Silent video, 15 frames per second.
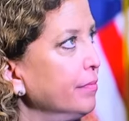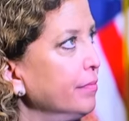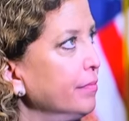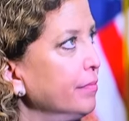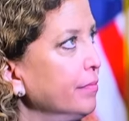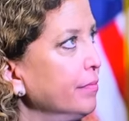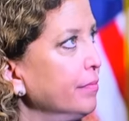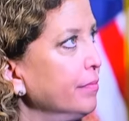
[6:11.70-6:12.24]

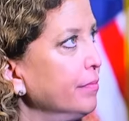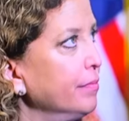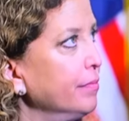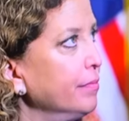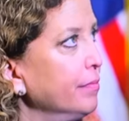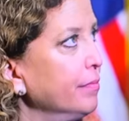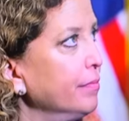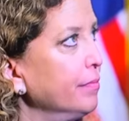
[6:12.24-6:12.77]

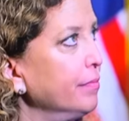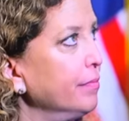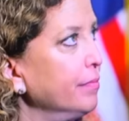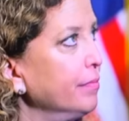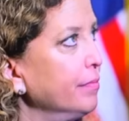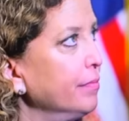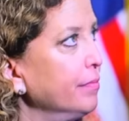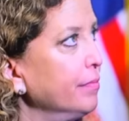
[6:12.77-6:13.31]

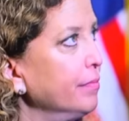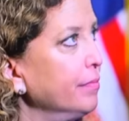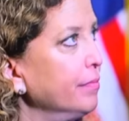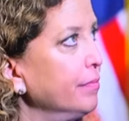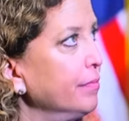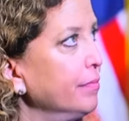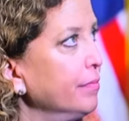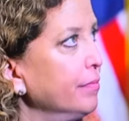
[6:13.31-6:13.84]

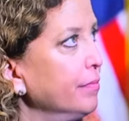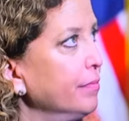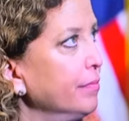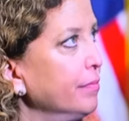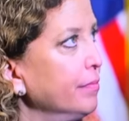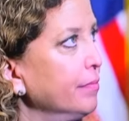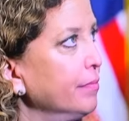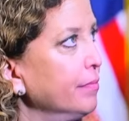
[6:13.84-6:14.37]

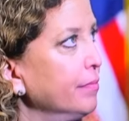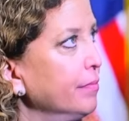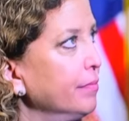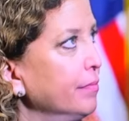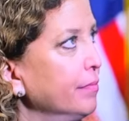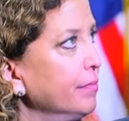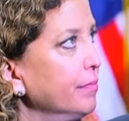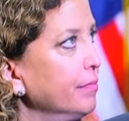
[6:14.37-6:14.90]

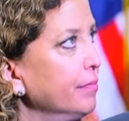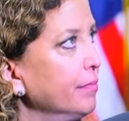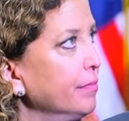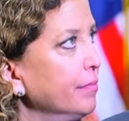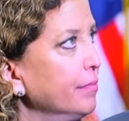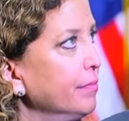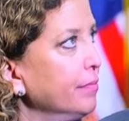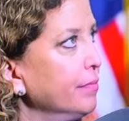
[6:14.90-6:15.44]

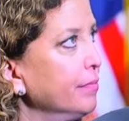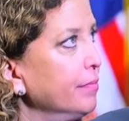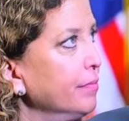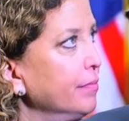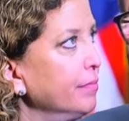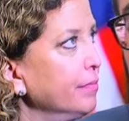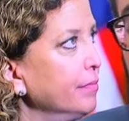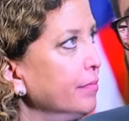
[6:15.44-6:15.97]

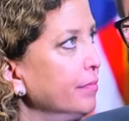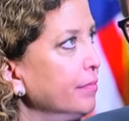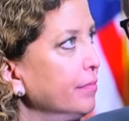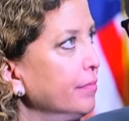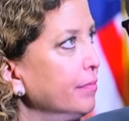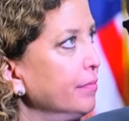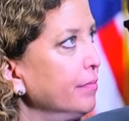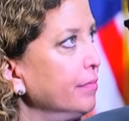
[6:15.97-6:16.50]

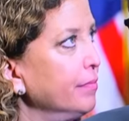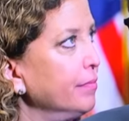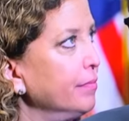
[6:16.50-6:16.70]
No words are spoken by the person on screen.